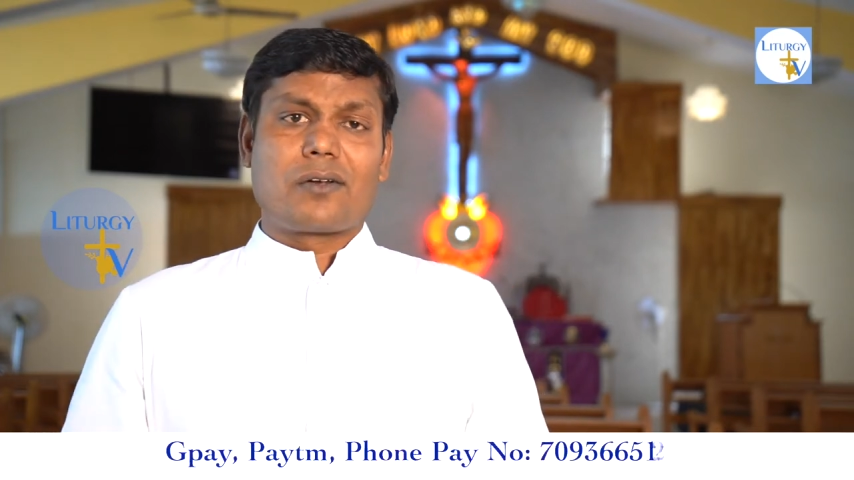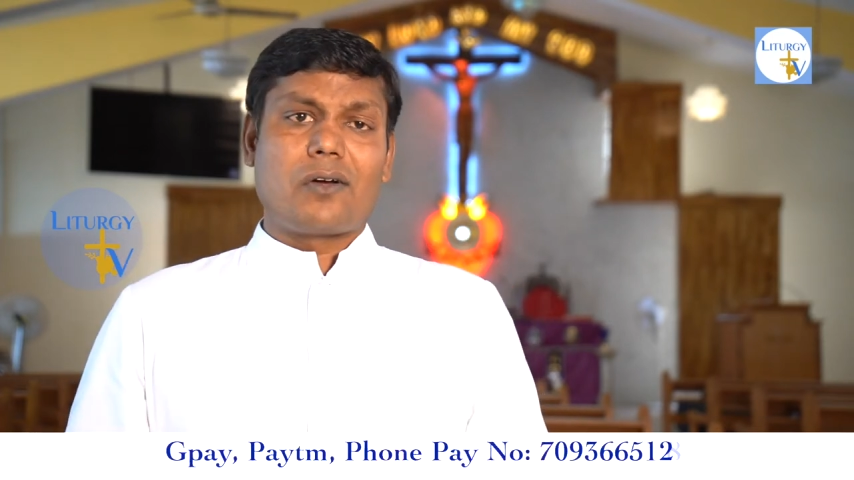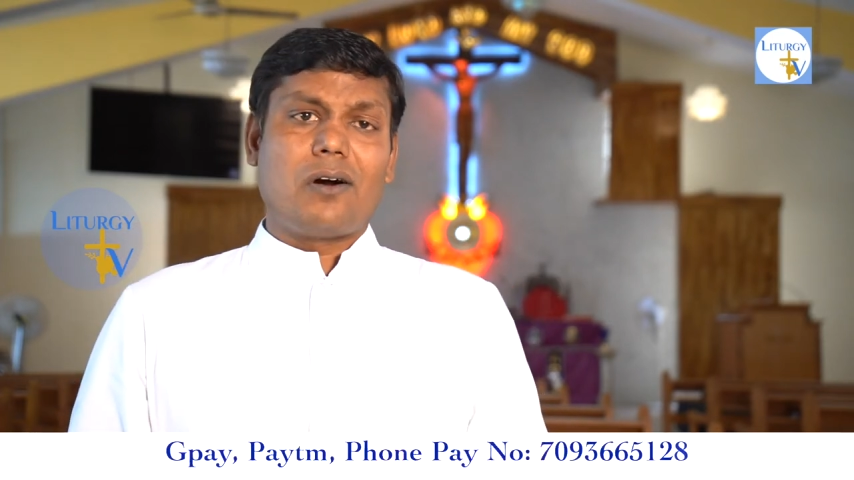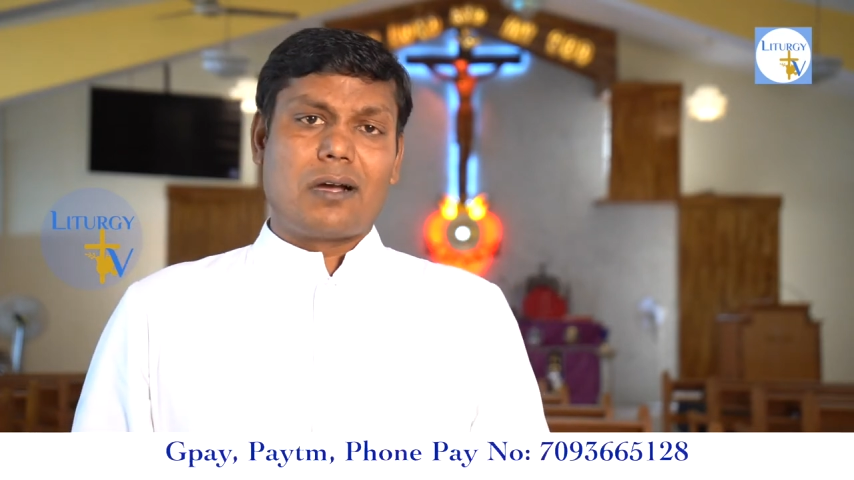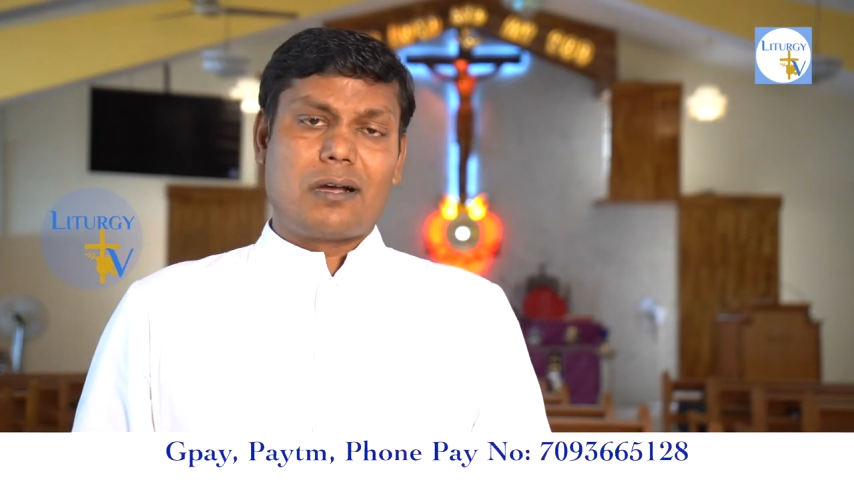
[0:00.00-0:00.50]

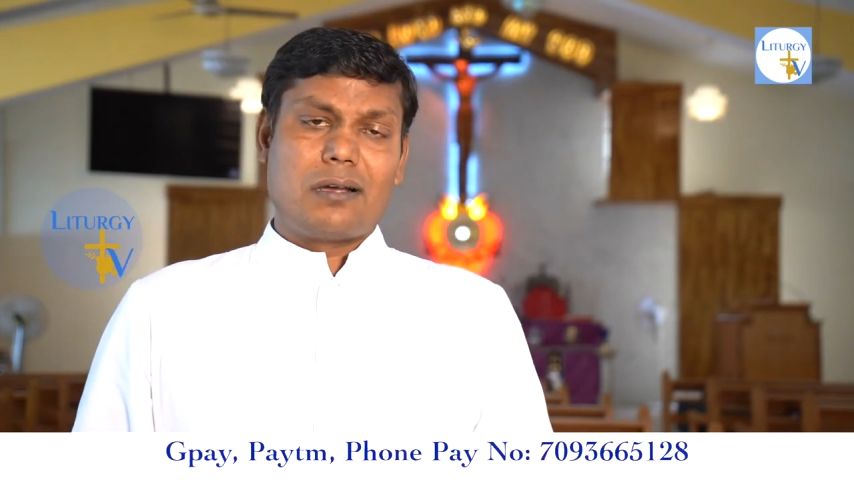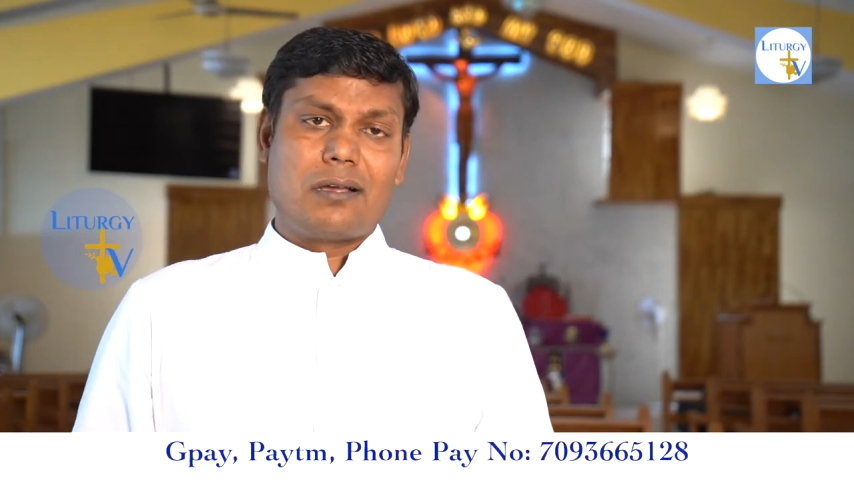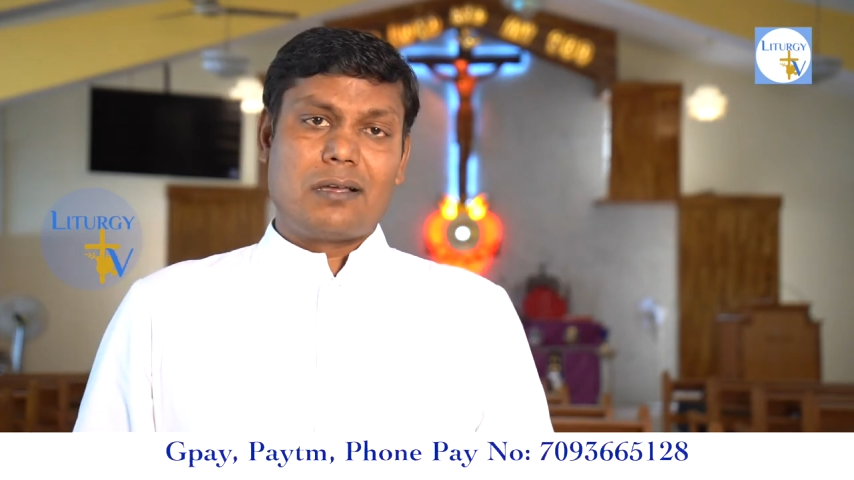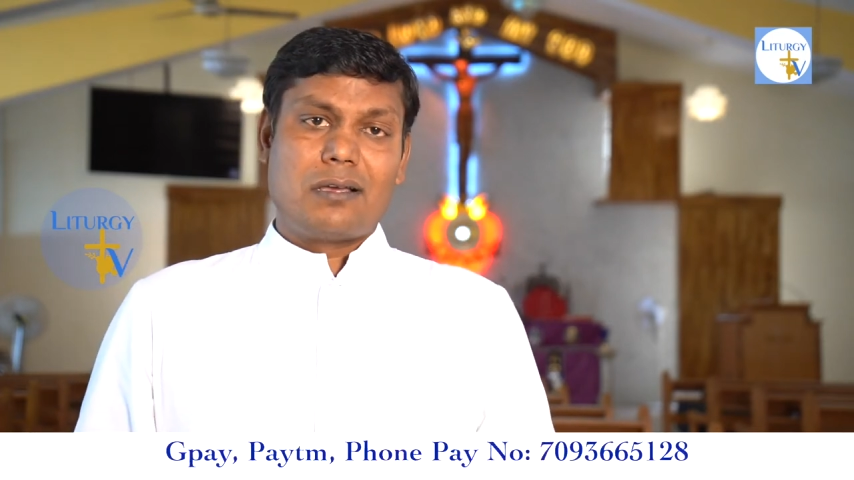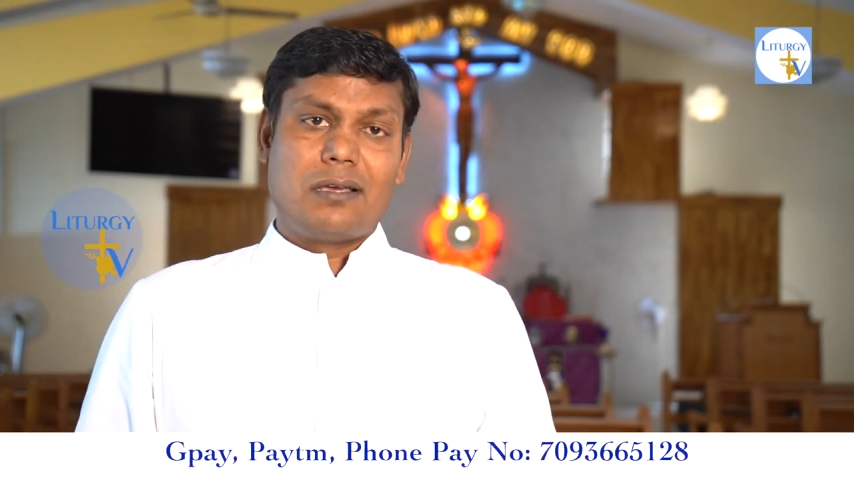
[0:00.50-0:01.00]
wrong.
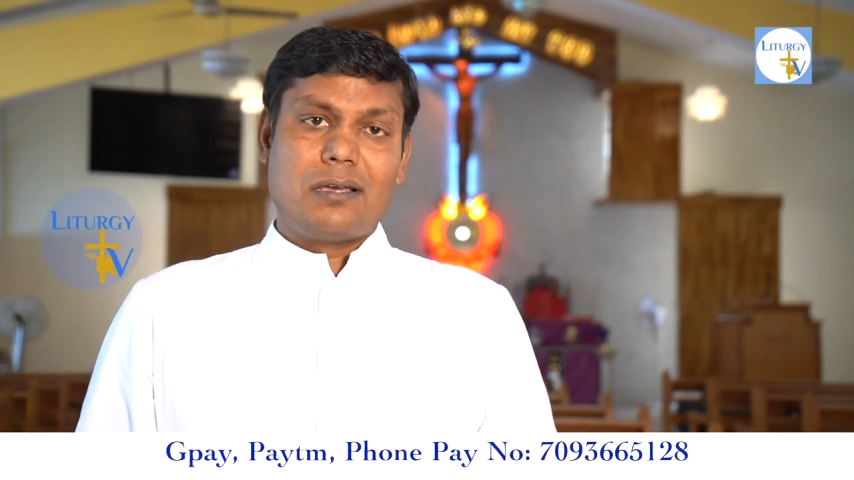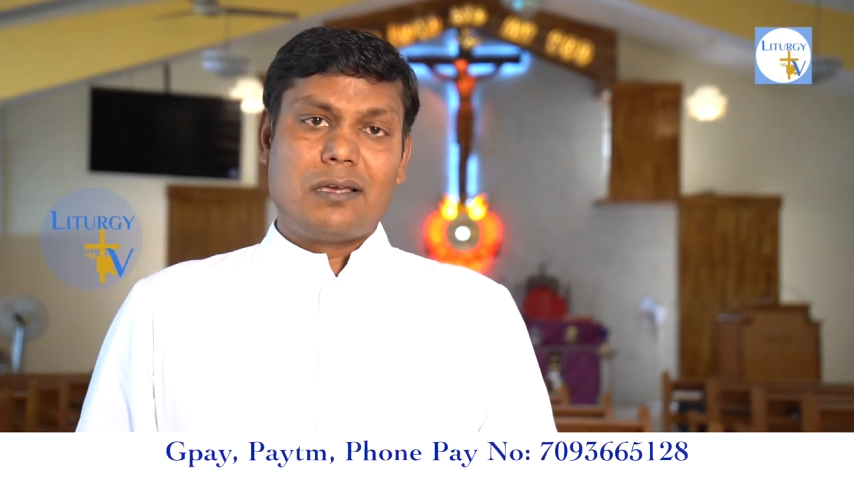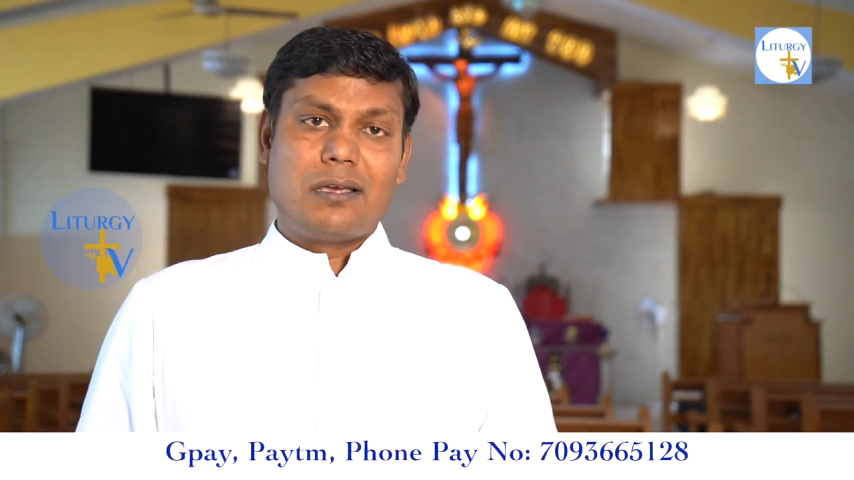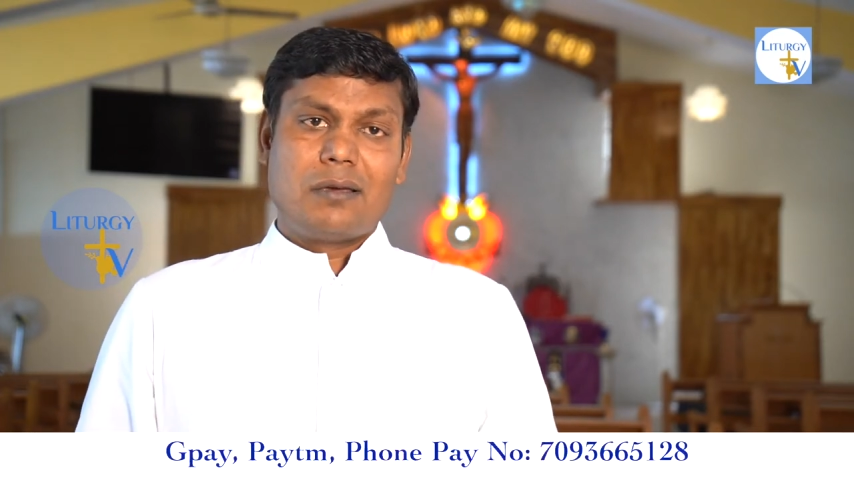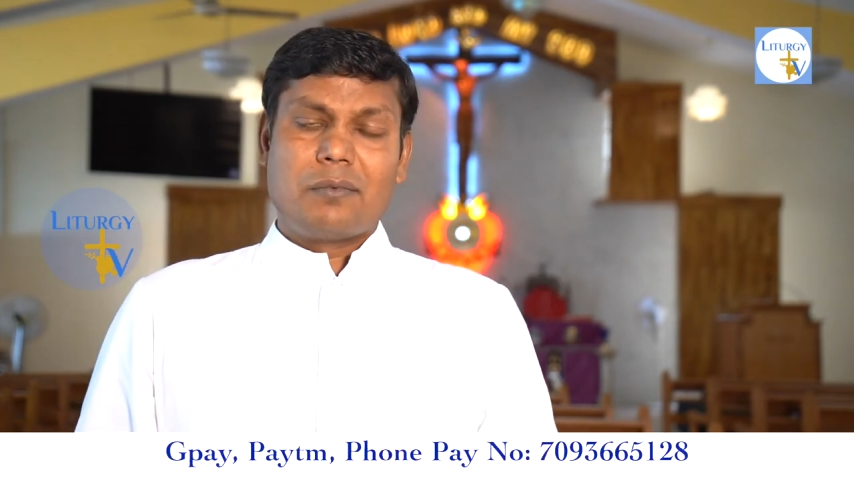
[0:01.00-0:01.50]

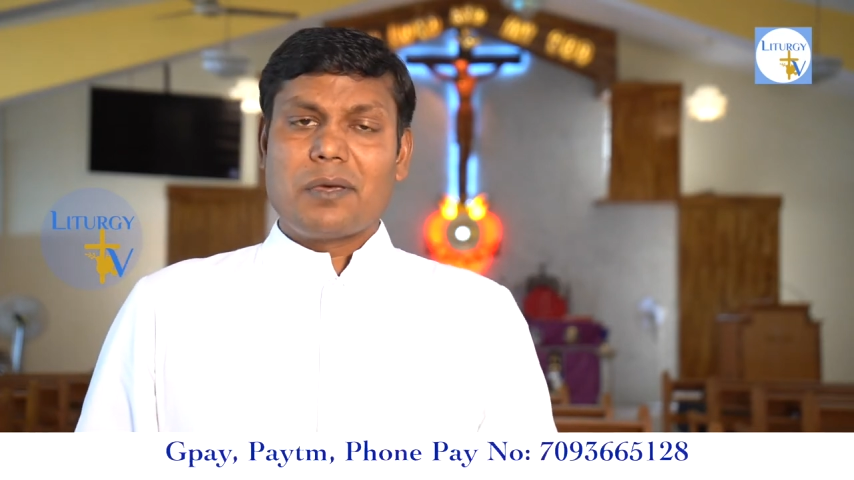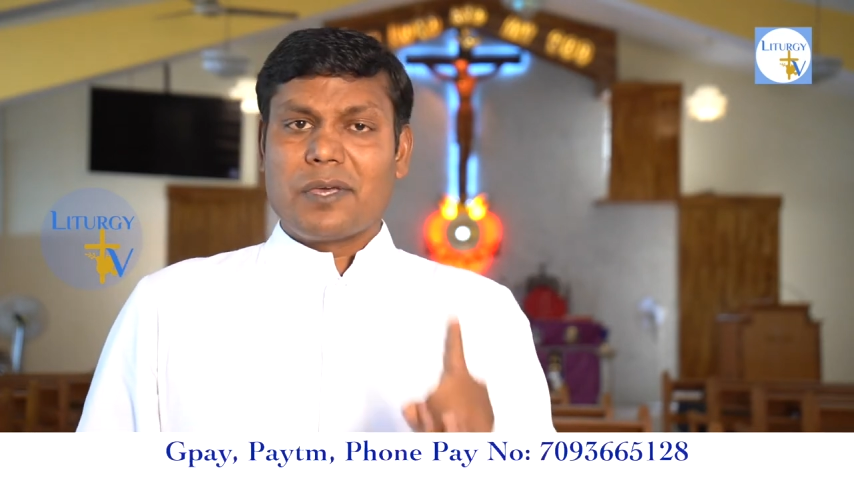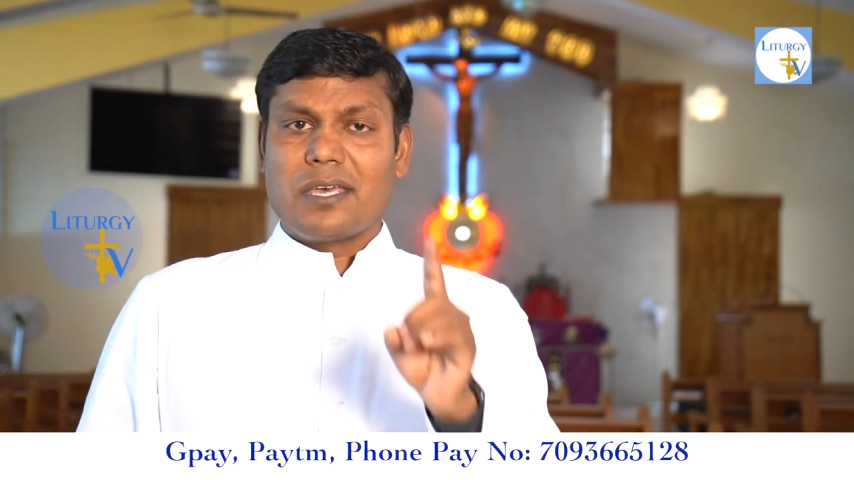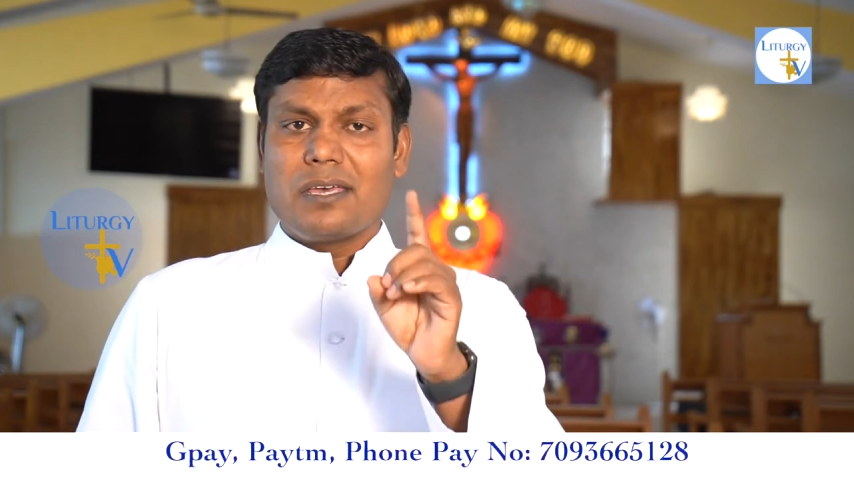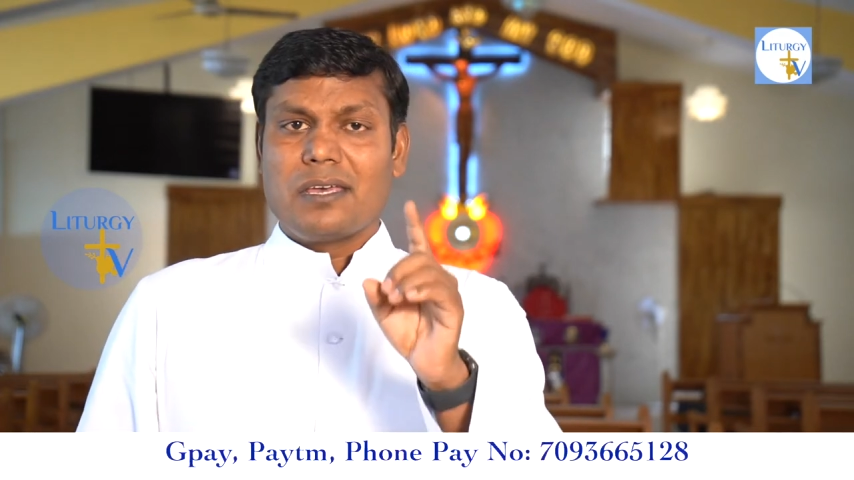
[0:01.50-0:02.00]

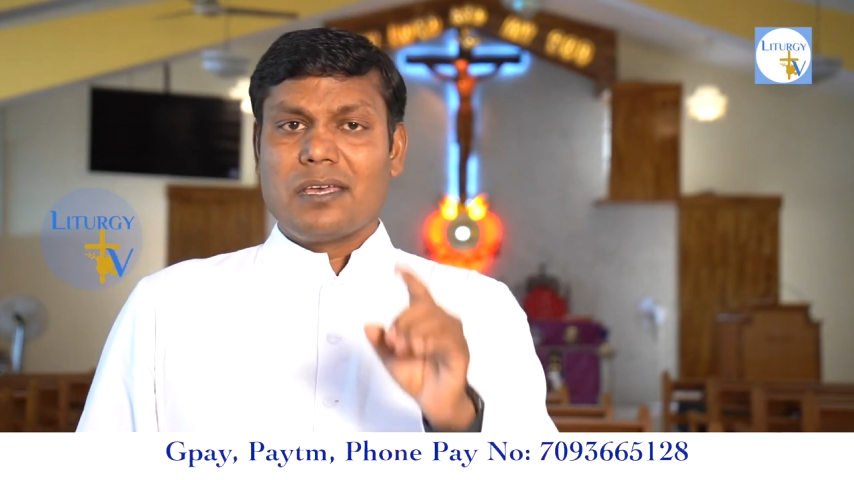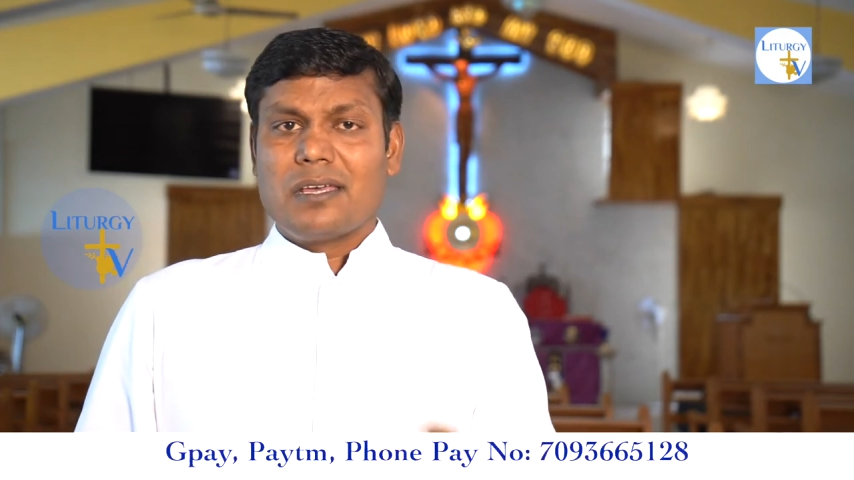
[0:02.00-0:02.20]
Maybe